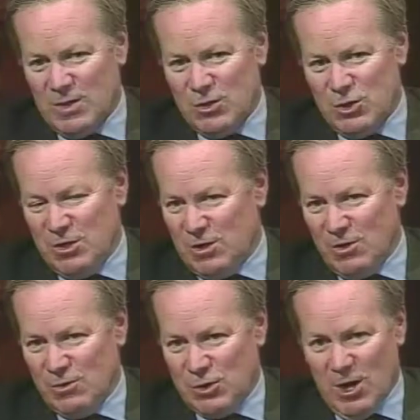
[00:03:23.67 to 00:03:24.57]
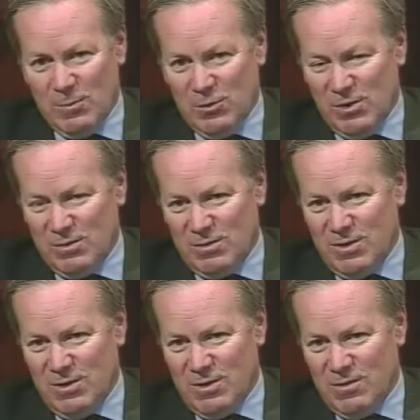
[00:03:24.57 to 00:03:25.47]
She knows opera,
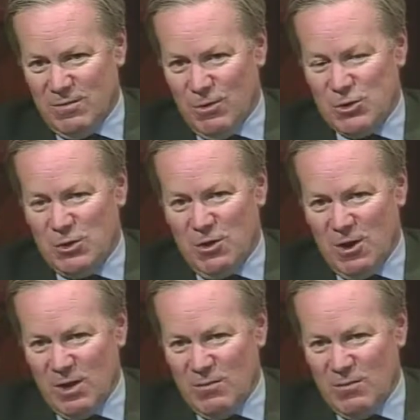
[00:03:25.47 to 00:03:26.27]
virtually all